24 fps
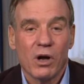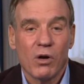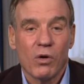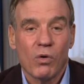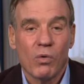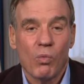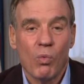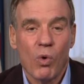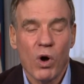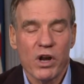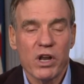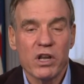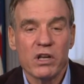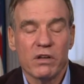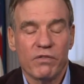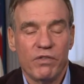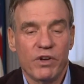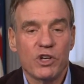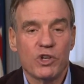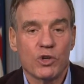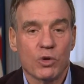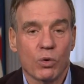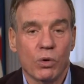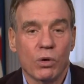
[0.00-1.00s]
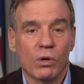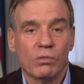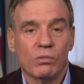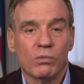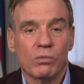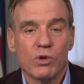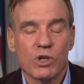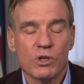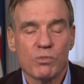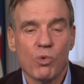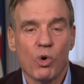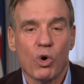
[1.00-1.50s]
one individual
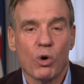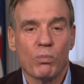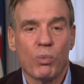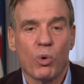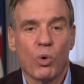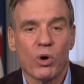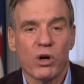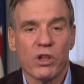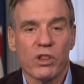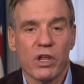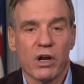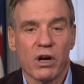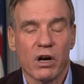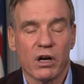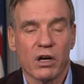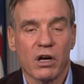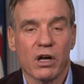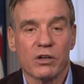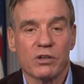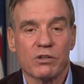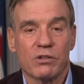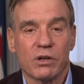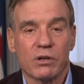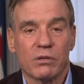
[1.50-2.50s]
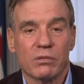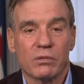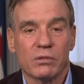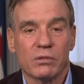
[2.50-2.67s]
was more important than our country.